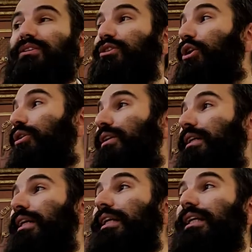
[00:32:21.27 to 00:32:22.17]
So
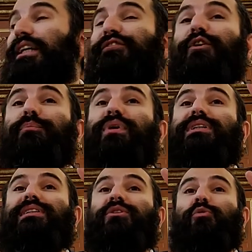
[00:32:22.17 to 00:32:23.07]
if a
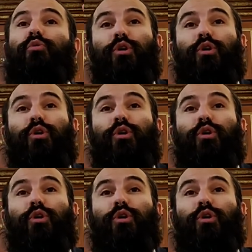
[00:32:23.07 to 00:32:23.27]
person